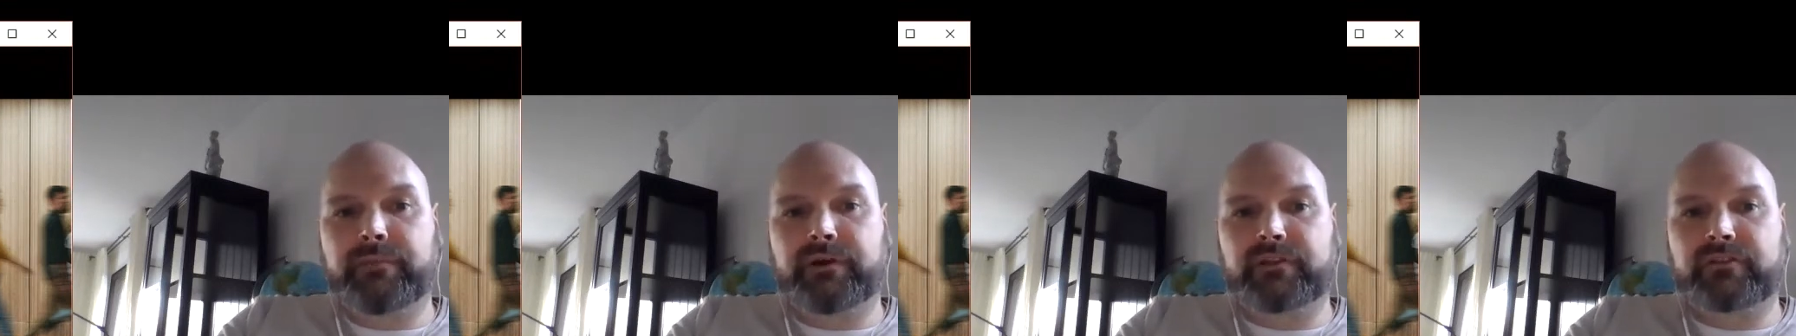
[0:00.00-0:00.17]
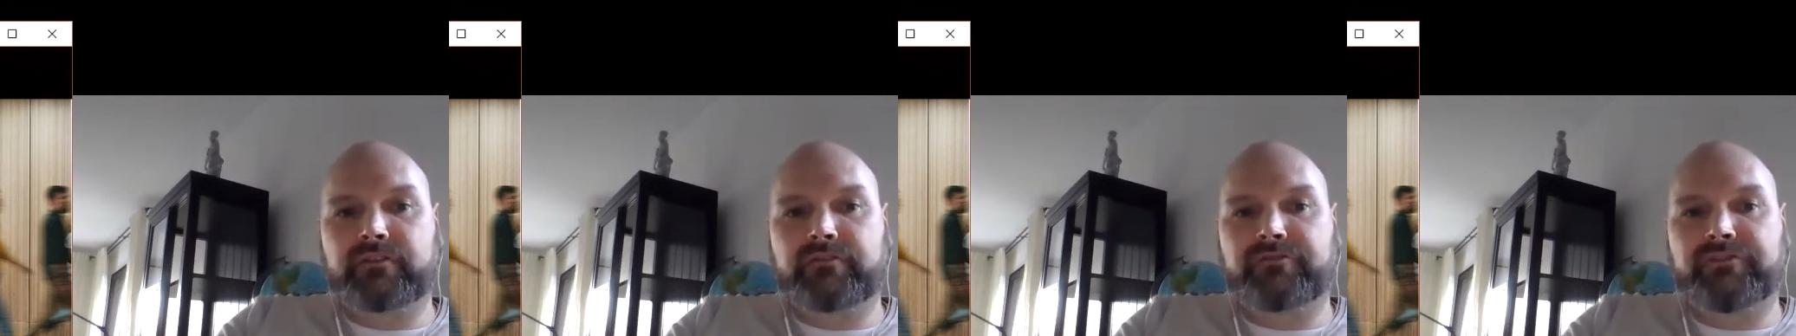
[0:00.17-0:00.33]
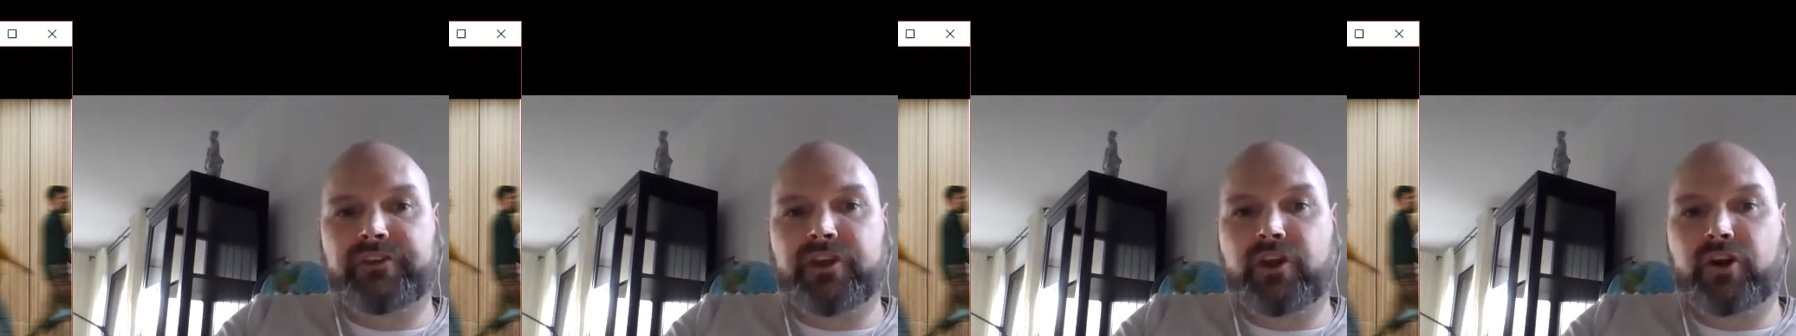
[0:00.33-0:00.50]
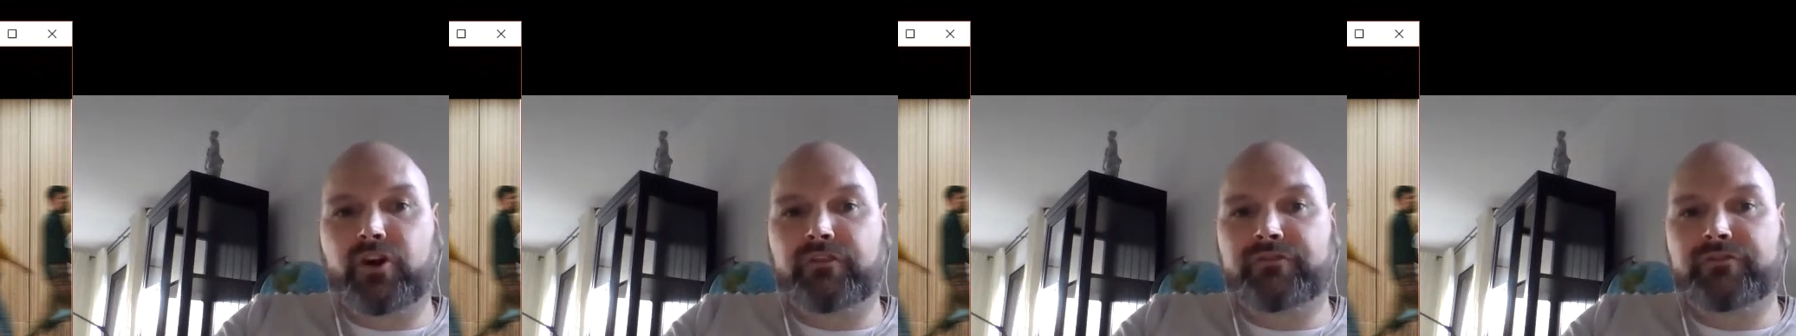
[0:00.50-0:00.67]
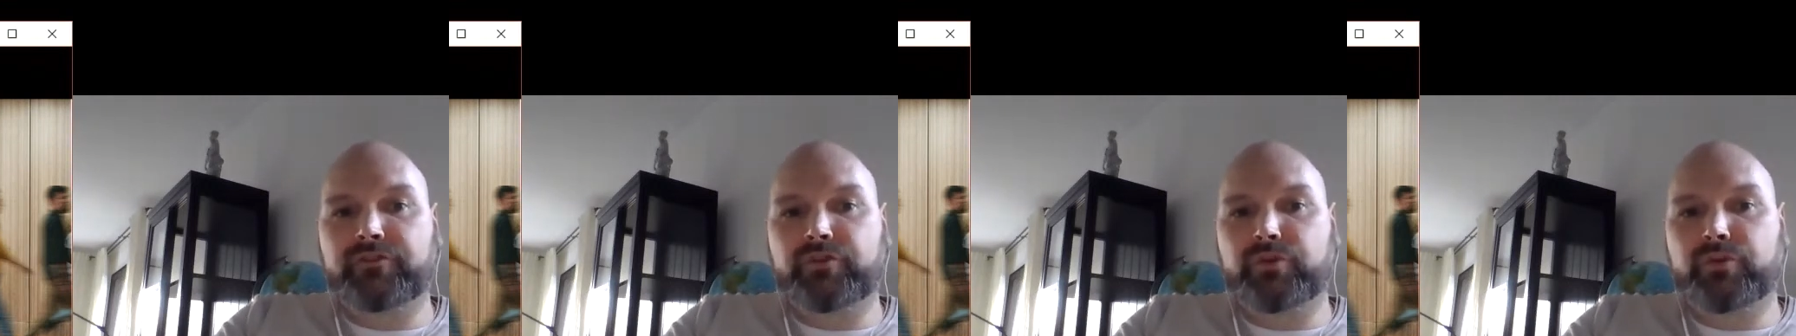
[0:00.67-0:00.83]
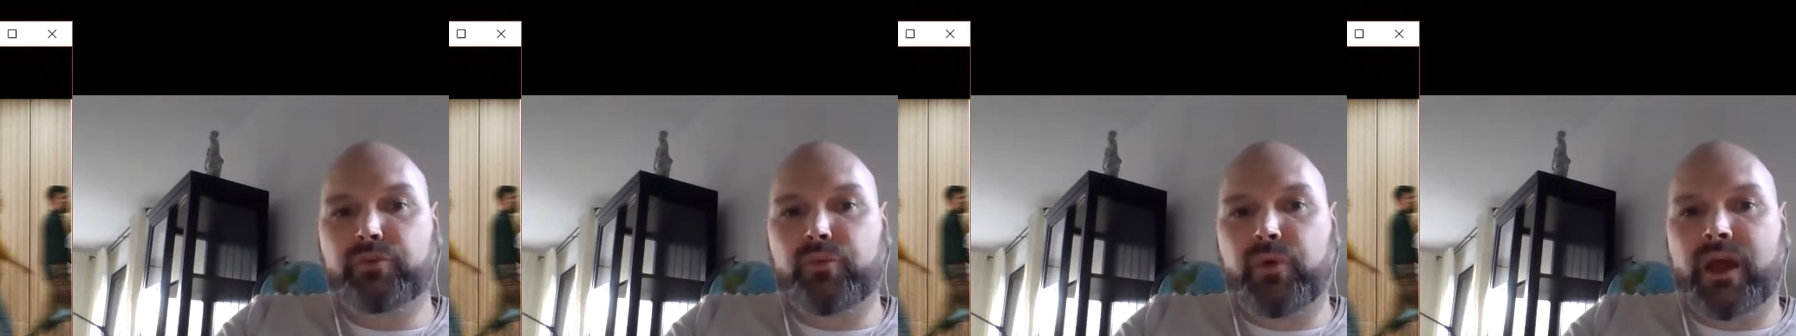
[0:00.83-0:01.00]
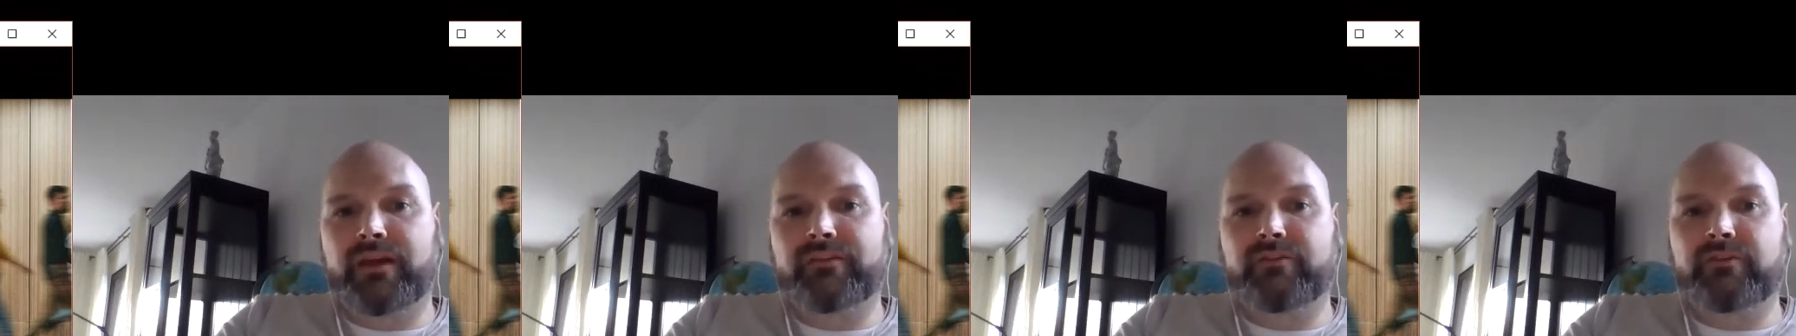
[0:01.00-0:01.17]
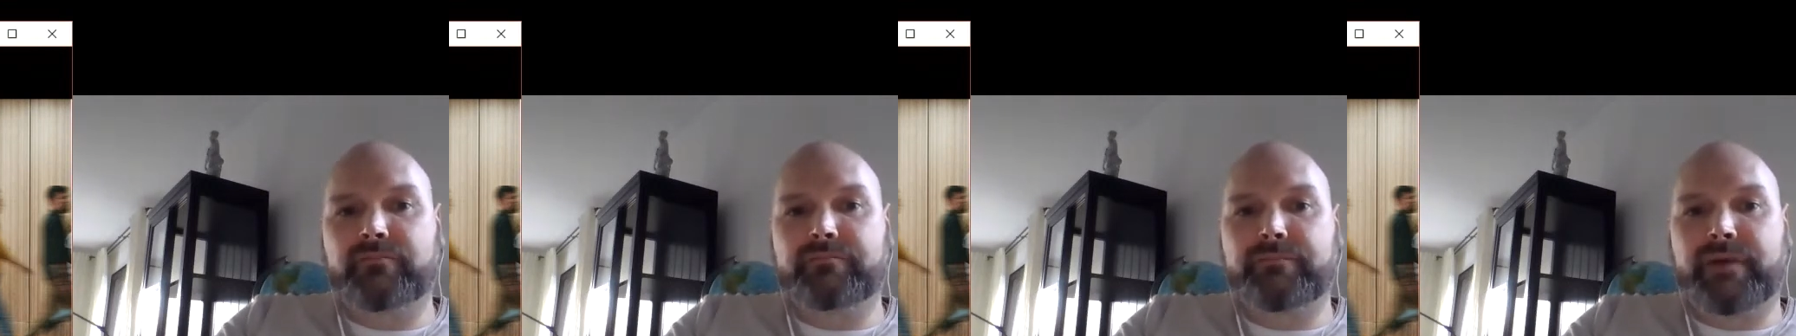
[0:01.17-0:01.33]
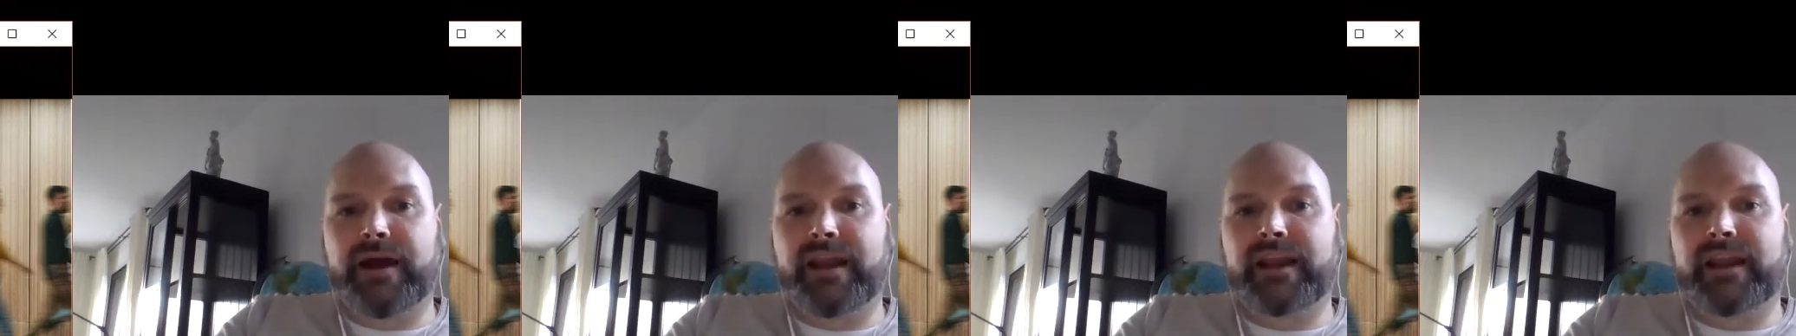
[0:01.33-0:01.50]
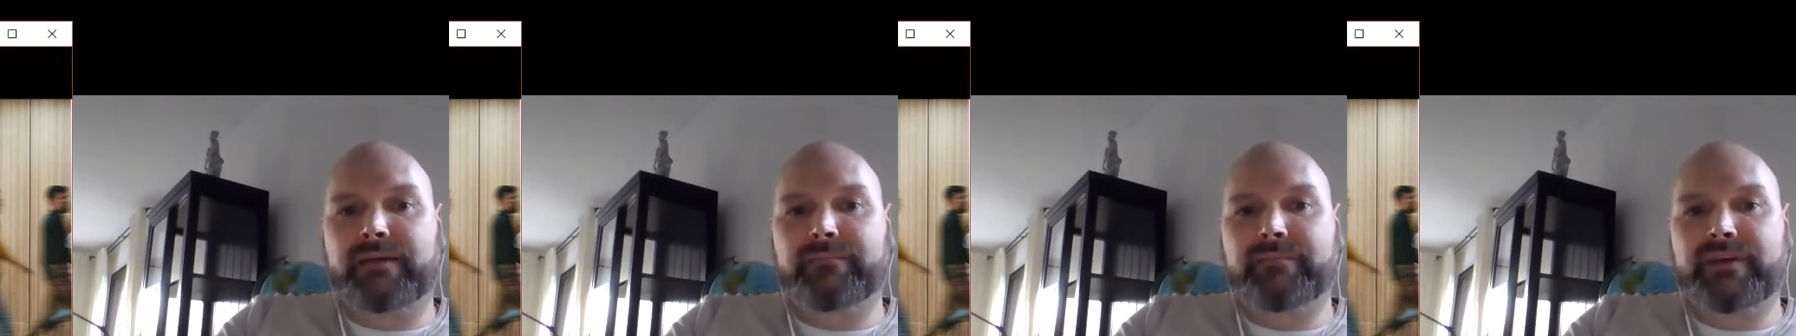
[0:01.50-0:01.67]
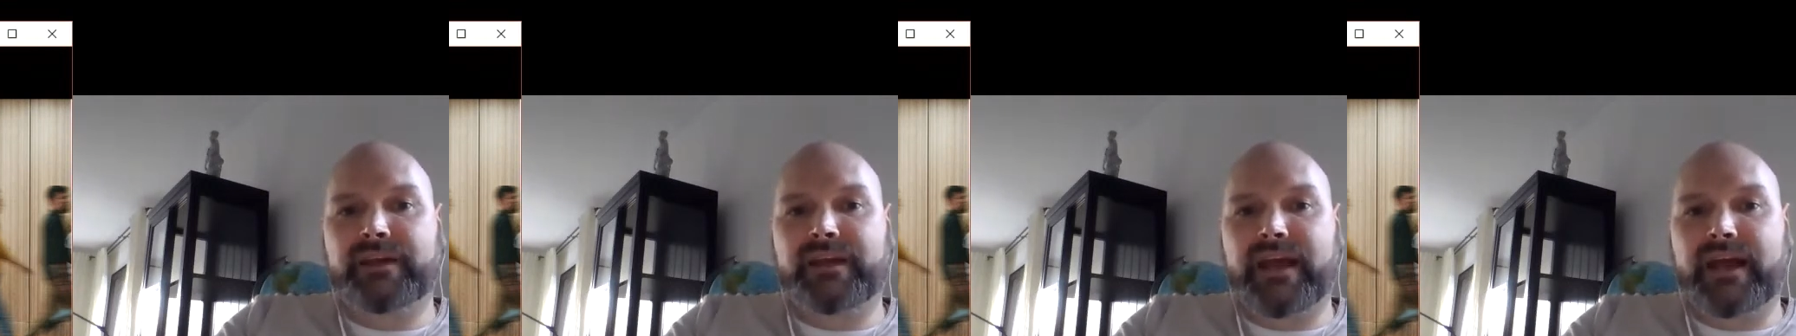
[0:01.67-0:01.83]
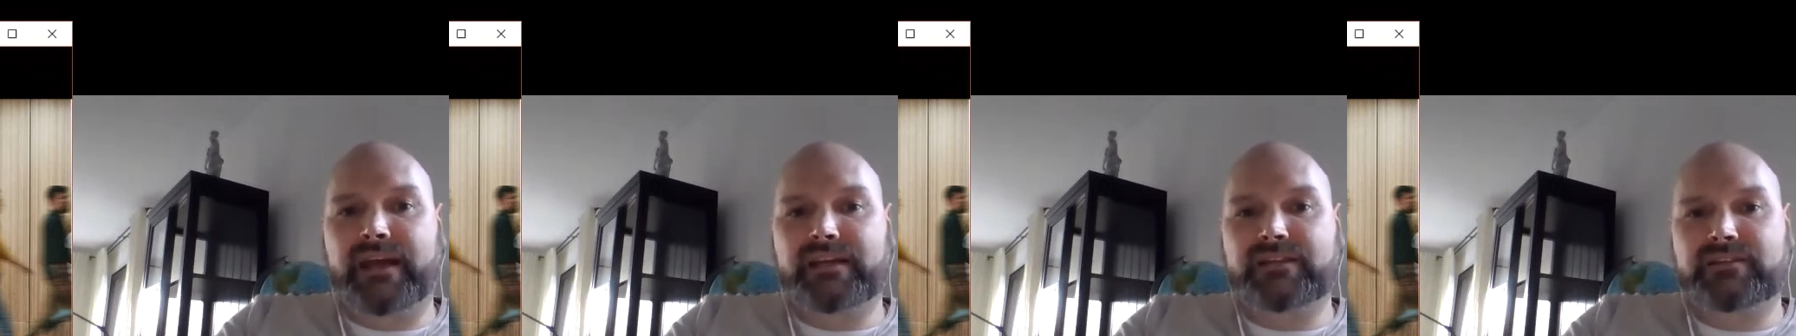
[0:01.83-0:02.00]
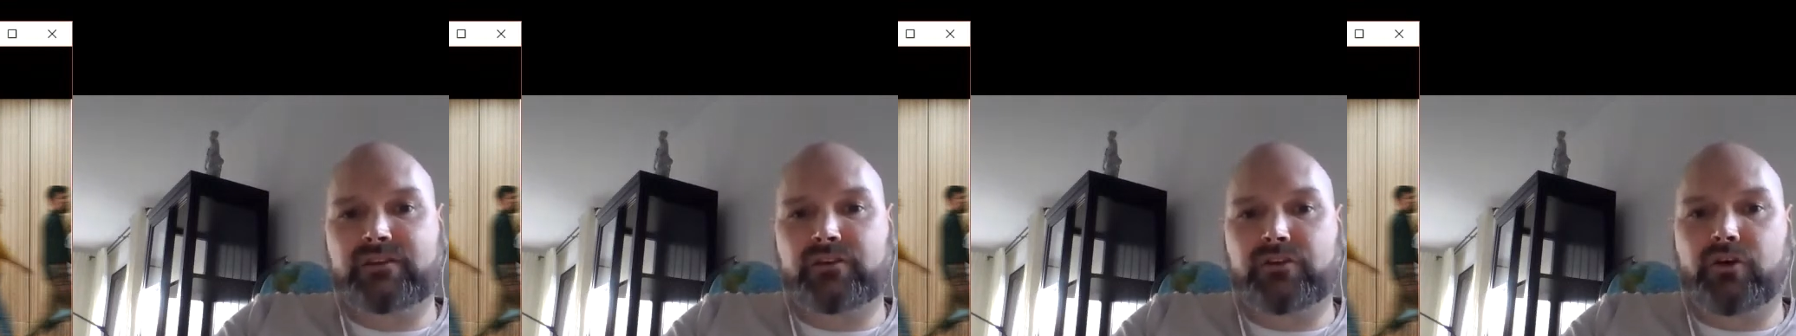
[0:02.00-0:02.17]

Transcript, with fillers: but the fear of new wave of pandemic has